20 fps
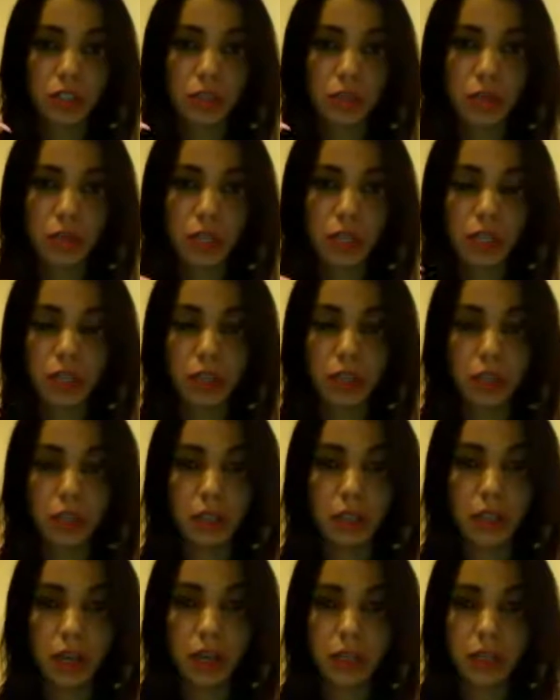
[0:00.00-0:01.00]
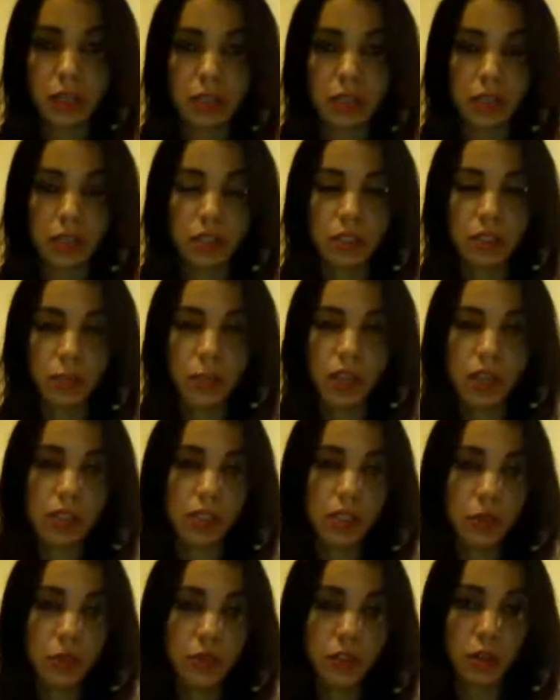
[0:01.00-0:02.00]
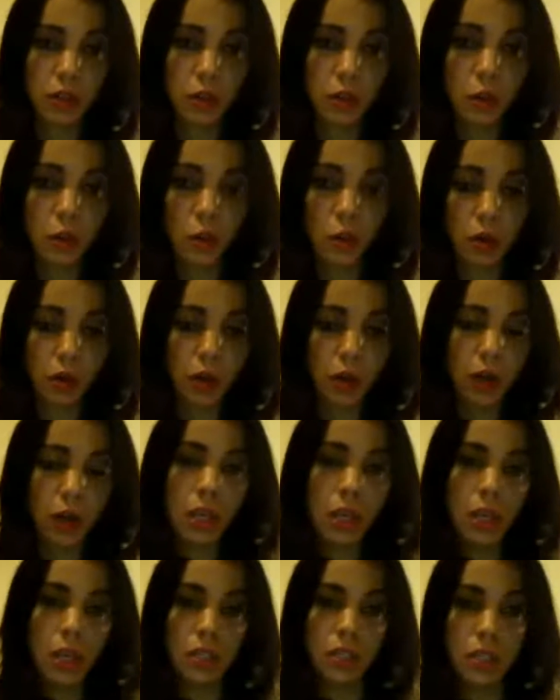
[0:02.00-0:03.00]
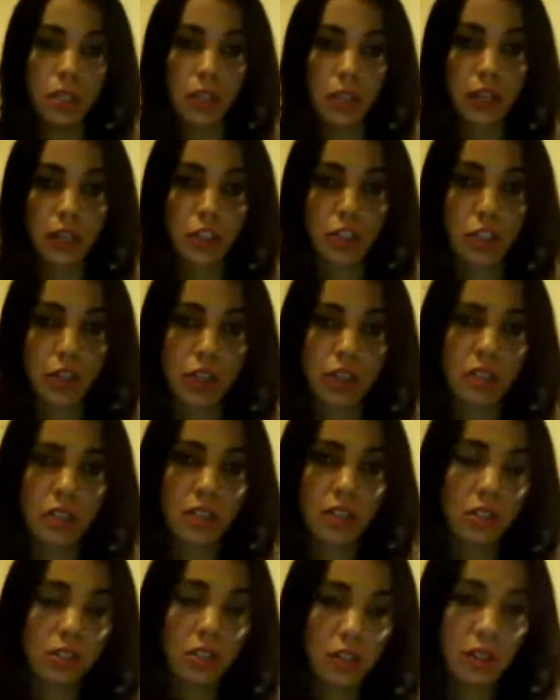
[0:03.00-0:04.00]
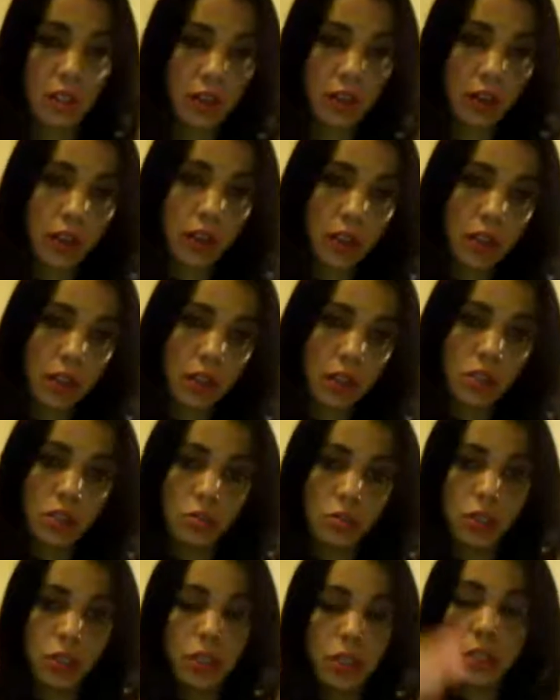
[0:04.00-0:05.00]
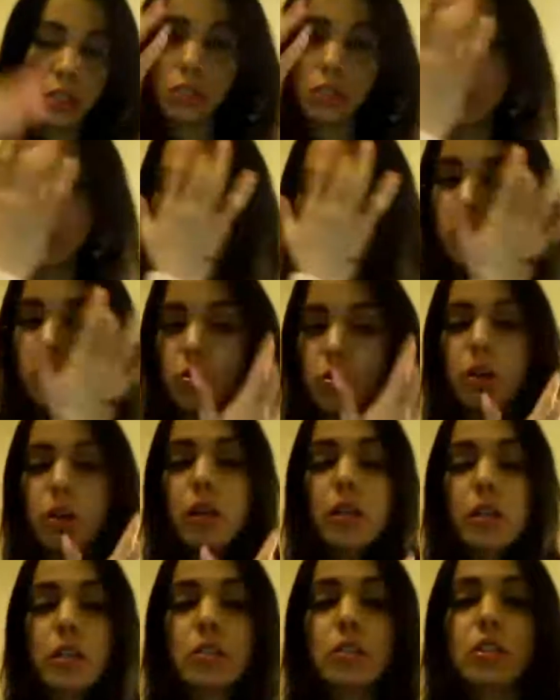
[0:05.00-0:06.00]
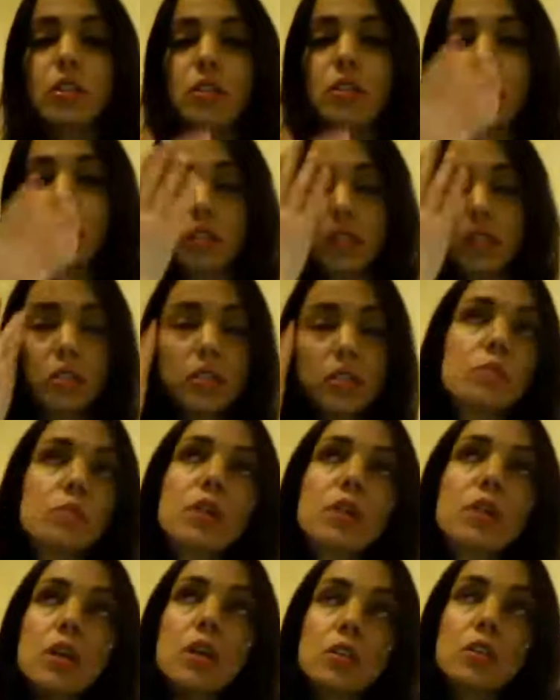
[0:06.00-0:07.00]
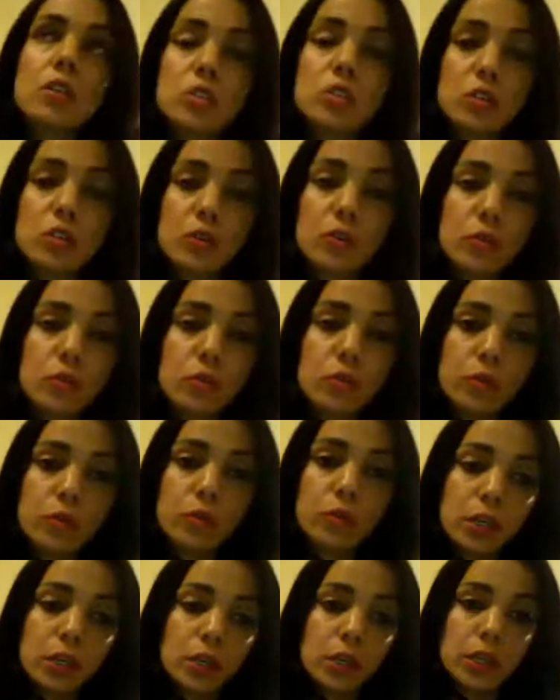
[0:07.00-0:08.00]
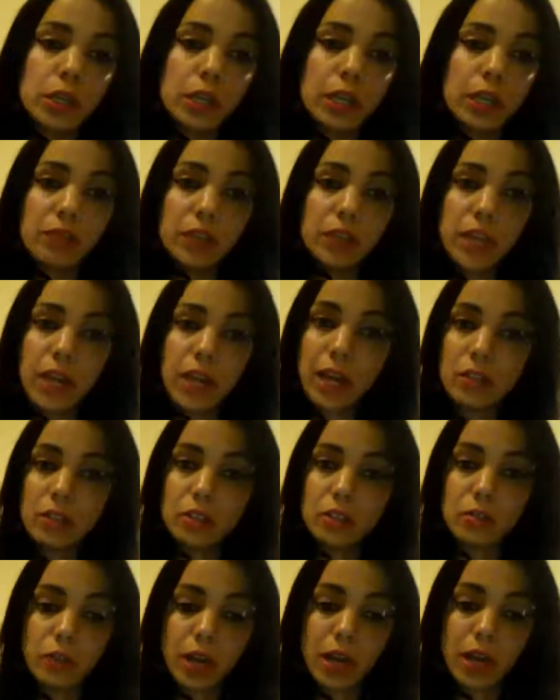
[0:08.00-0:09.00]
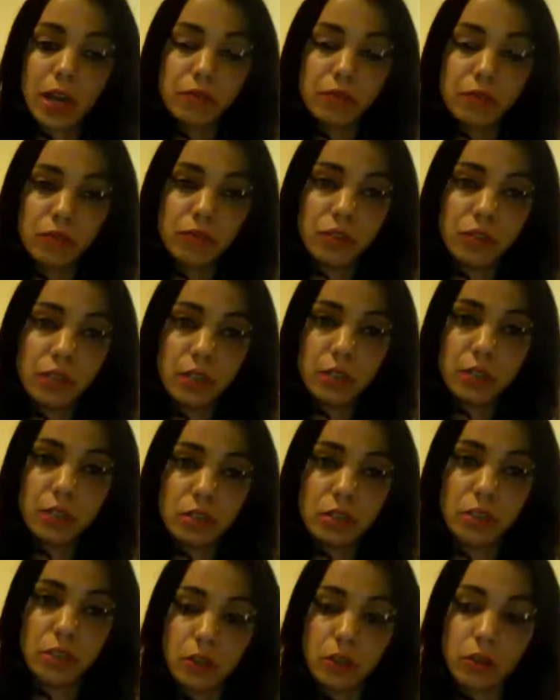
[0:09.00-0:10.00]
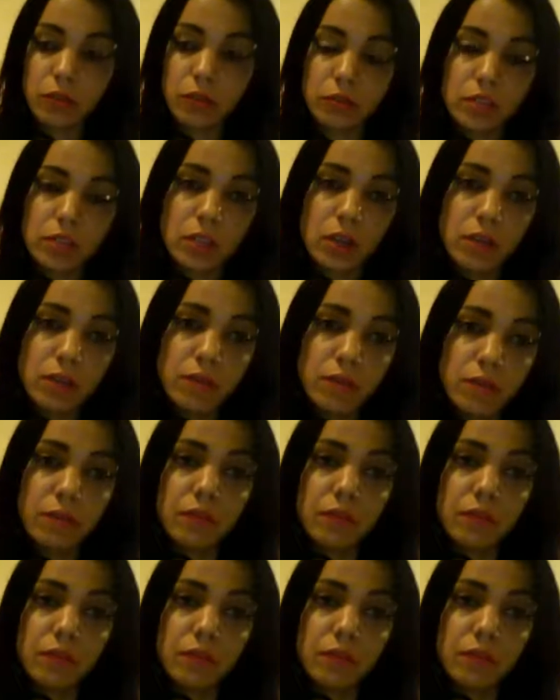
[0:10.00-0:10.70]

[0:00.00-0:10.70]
to anything that is messing with your aura. So it latch on is onto there, and then sort of gets into your aura and into your system. So if it can't do that, if you've cleared yourself of stuff